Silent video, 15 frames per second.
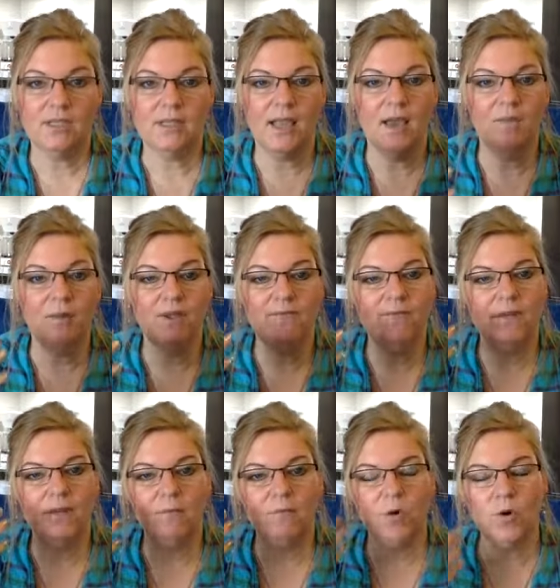and we feel
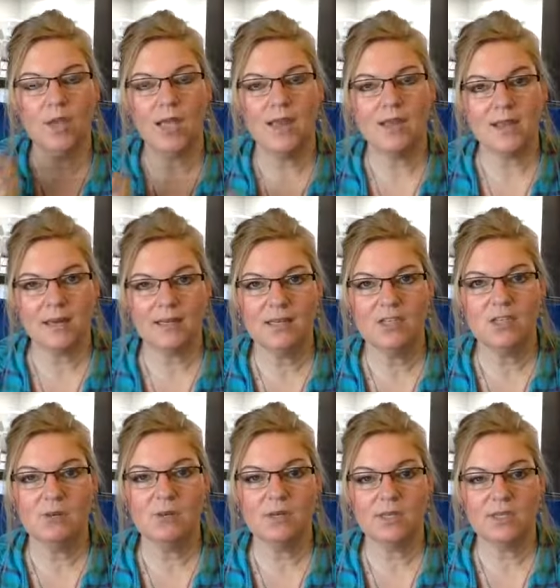more connected to
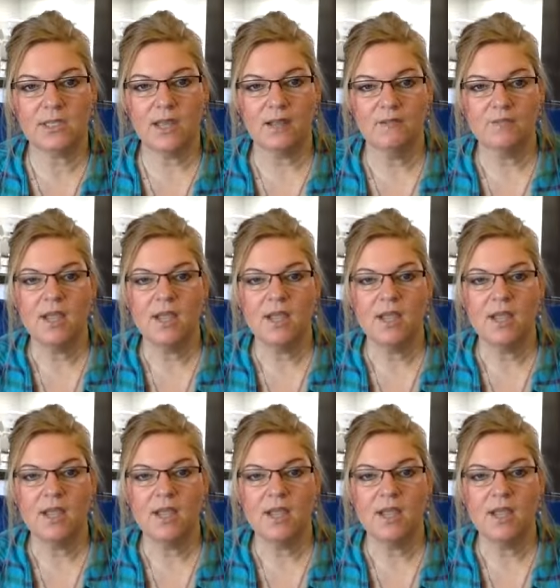ourselves